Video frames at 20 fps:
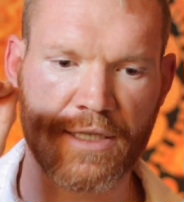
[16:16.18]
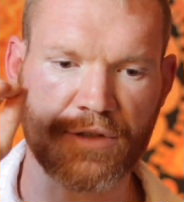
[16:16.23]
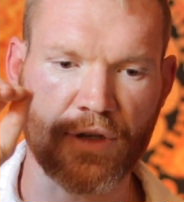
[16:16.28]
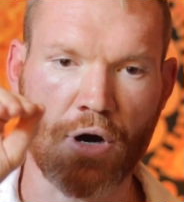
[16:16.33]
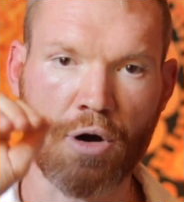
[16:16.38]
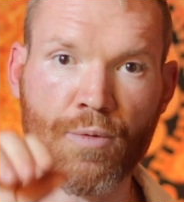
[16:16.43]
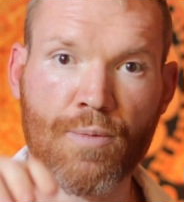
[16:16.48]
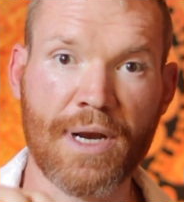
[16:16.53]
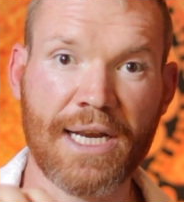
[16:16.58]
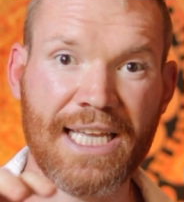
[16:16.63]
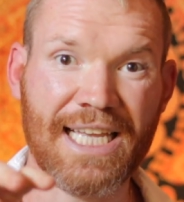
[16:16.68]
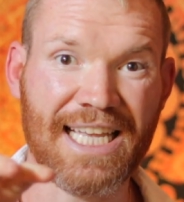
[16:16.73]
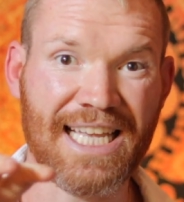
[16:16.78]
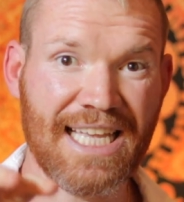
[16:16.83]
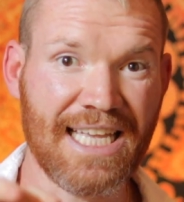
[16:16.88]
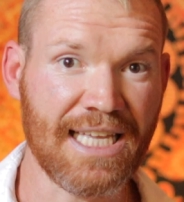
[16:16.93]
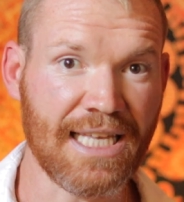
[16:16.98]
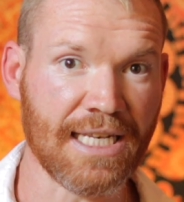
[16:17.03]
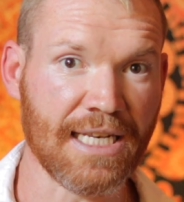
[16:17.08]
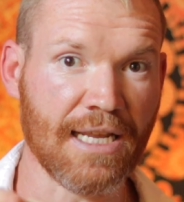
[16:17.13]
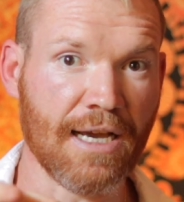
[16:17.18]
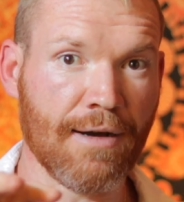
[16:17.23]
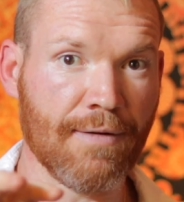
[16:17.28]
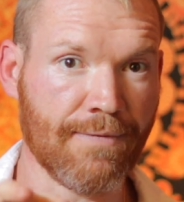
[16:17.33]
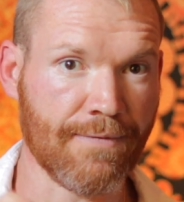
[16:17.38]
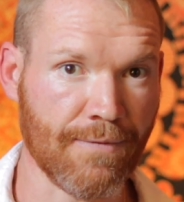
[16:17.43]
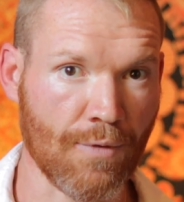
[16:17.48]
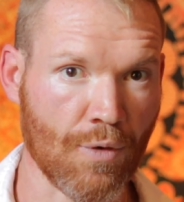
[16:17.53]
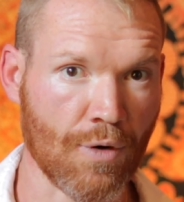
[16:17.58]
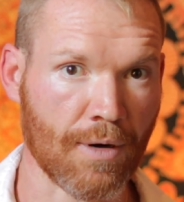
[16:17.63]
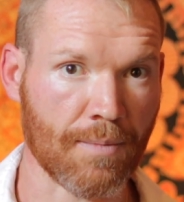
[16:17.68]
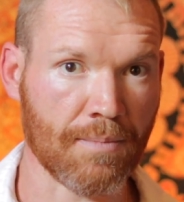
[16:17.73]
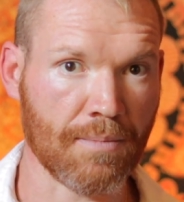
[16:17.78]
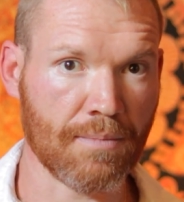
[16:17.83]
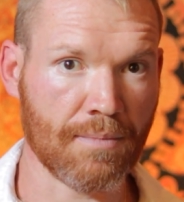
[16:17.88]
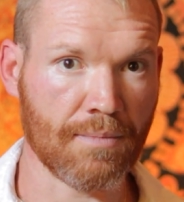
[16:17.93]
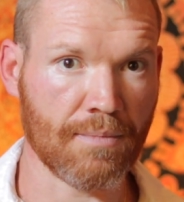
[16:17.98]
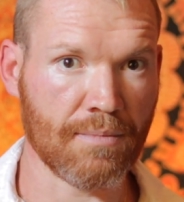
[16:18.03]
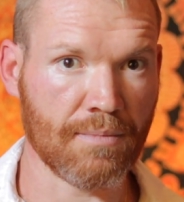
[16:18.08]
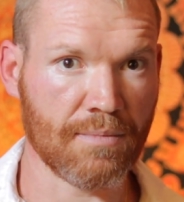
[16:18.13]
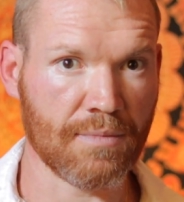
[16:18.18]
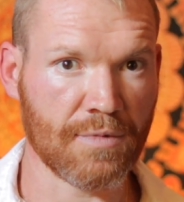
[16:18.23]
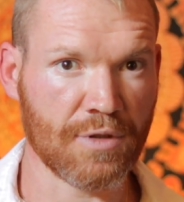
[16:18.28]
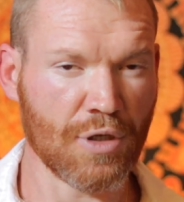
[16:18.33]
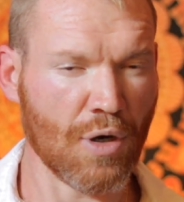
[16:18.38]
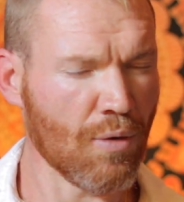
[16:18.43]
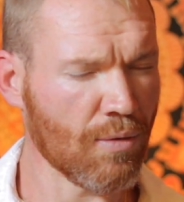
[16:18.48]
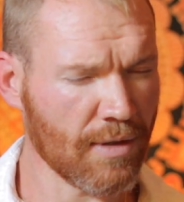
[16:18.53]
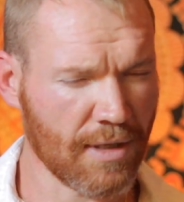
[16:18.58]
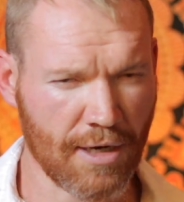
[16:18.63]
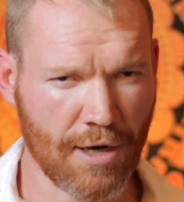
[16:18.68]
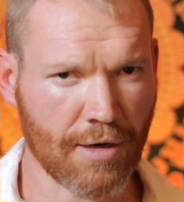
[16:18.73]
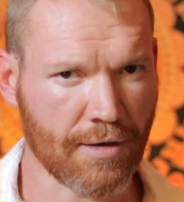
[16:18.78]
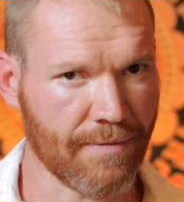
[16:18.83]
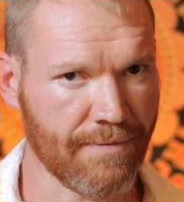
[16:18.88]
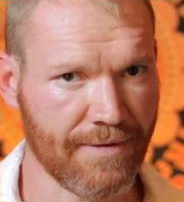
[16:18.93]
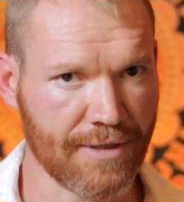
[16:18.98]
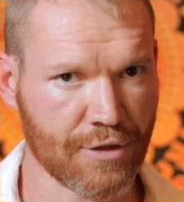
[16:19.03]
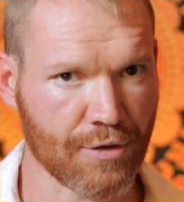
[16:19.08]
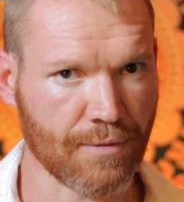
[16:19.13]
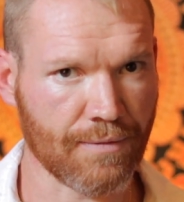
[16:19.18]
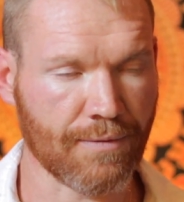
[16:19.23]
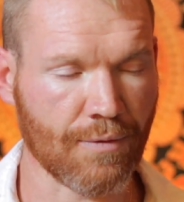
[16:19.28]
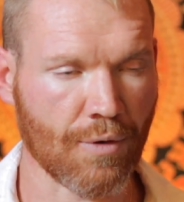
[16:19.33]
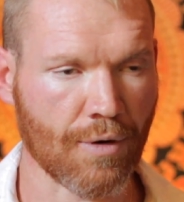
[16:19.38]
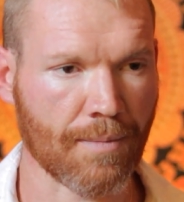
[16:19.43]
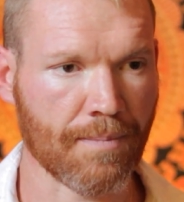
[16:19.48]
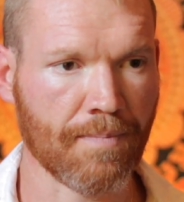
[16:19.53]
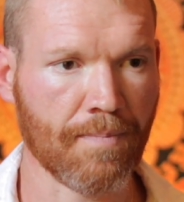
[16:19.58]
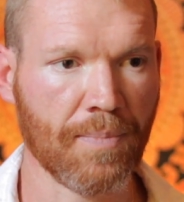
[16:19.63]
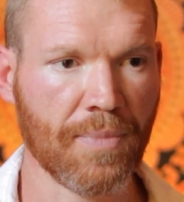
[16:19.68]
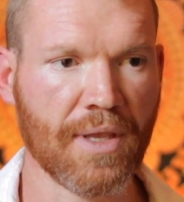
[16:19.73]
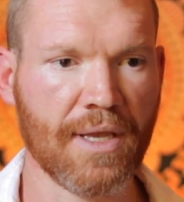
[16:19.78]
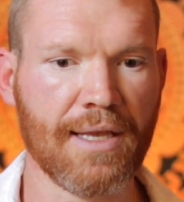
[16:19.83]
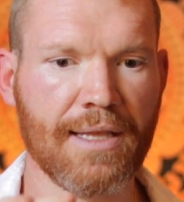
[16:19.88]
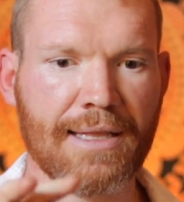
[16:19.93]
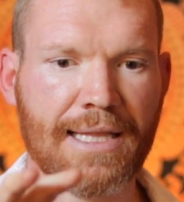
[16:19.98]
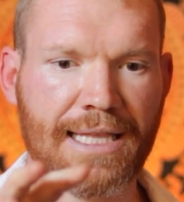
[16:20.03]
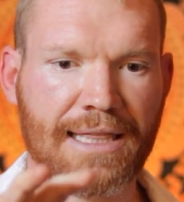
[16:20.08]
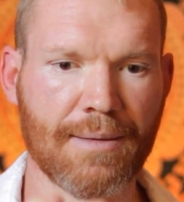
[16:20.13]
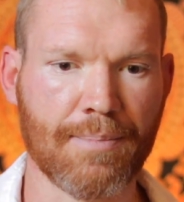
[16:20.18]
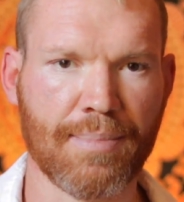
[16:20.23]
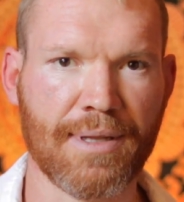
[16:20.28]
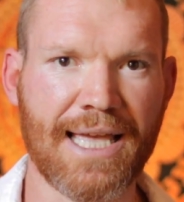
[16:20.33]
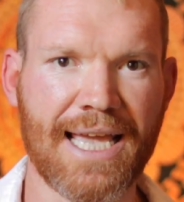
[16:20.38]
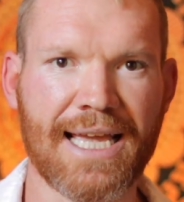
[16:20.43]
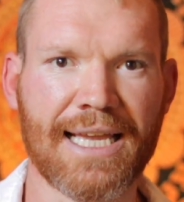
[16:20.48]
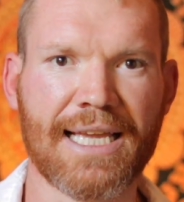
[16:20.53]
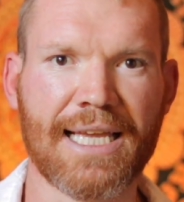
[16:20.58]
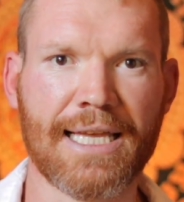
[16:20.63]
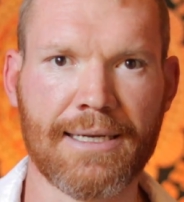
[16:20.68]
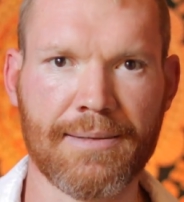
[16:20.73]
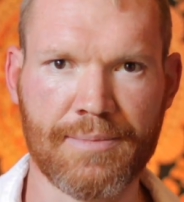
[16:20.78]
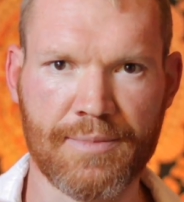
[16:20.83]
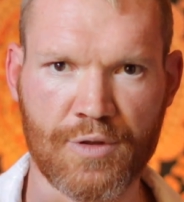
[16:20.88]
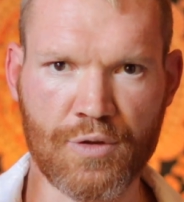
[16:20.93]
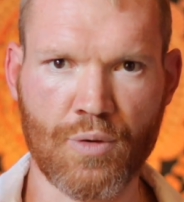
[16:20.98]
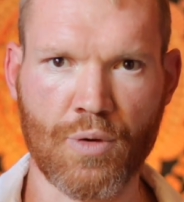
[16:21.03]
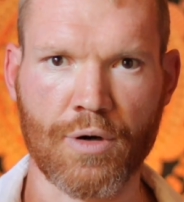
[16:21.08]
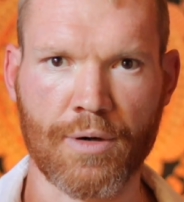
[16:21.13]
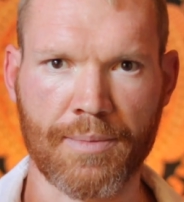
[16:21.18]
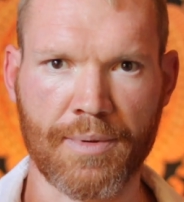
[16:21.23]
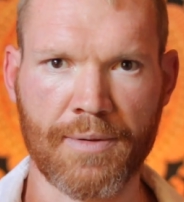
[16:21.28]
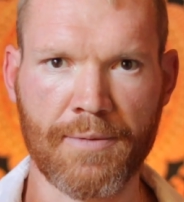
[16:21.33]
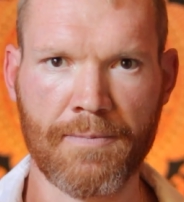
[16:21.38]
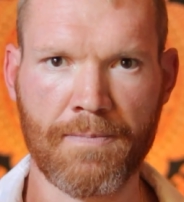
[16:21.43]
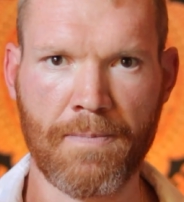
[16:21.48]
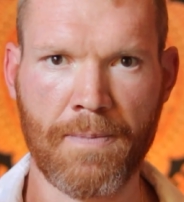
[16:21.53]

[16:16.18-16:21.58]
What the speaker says: already in a form, totally artificial form, that the plant can absorb.